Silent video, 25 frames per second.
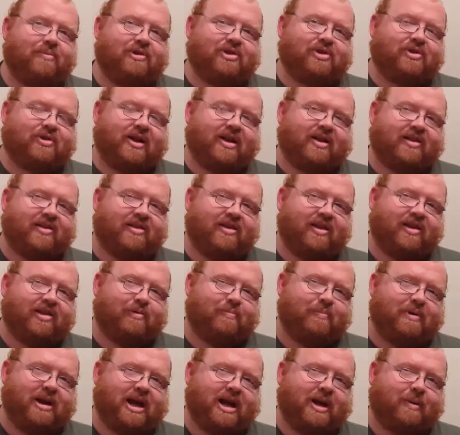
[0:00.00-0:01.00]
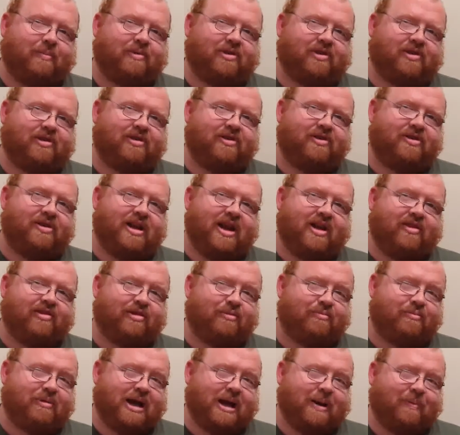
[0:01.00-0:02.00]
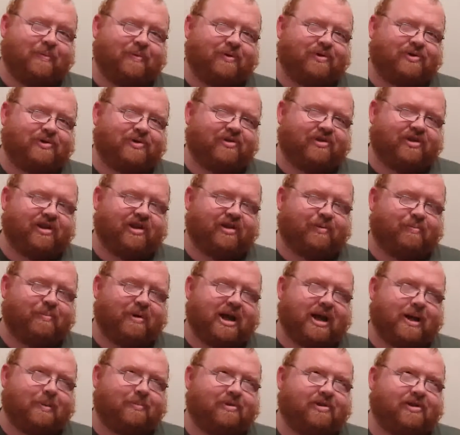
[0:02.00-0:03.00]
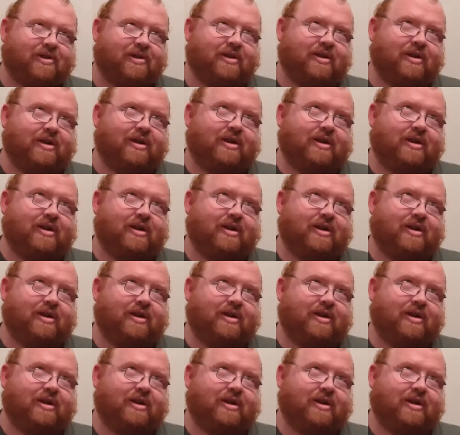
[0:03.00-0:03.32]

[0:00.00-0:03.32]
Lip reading: which are like 6 maps, desert maps, which are 6 maps,